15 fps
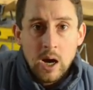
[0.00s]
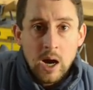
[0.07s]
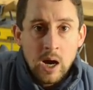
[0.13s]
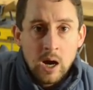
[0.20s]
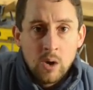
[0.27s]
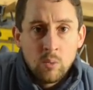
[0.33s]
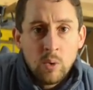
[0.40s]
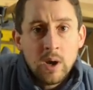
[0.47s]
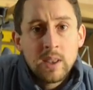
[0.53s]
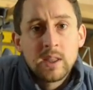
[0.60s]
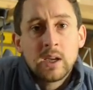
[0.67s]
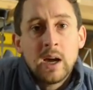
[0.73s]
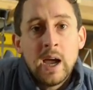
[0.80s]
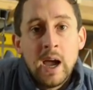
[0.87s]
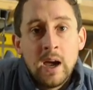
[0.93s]
One
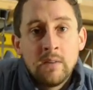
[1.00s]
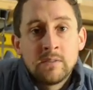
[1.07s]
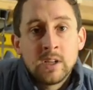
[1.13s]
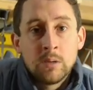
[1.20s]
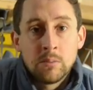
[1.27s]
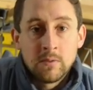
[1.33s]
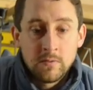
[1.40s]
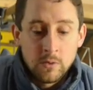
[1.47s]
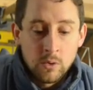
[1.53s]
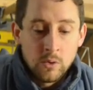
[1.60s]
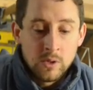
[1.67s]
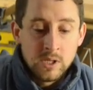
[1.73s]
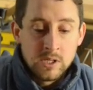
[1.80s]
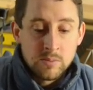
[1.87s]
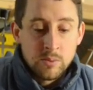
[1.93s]
thing I have done
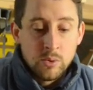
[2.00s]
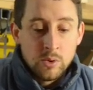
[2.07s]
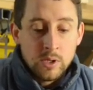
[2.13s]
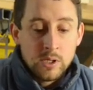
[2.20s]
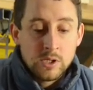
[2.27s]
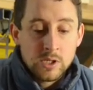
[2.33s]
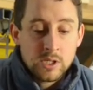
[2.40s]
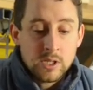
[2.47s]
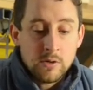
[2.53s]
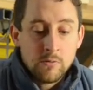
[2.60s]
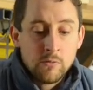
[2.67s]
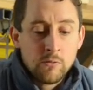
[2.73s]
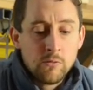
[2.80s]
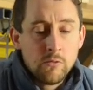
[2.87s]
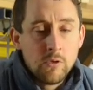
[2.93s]
before is put just a
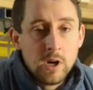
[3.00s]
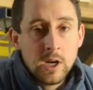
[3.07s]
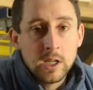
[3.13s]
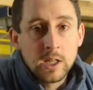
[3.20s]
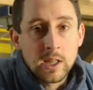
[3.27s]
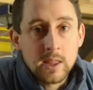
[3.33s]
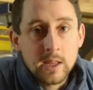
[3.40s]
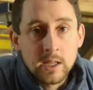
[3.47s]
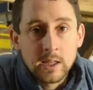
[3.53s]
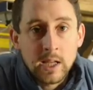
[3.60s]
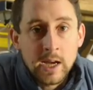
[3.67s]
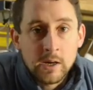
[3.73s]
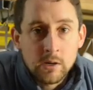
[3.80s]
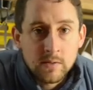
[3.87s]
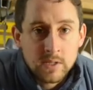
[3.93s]
really thin
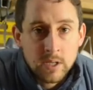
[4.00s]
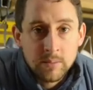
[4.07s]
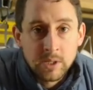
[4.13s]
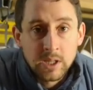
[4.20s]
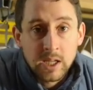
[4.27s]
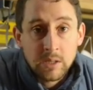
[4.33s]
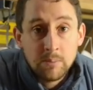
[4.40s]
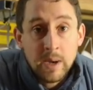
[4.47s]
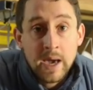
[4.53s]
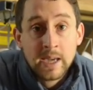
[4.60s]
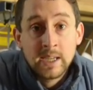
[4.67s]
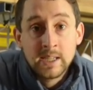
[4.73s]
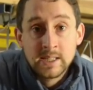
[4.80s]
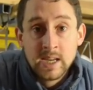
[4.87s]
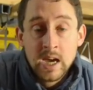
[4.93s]
layer of something like
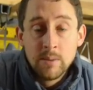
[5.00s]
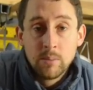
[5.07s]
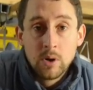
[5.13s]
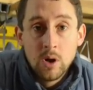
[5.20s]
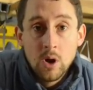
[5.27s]
packing tape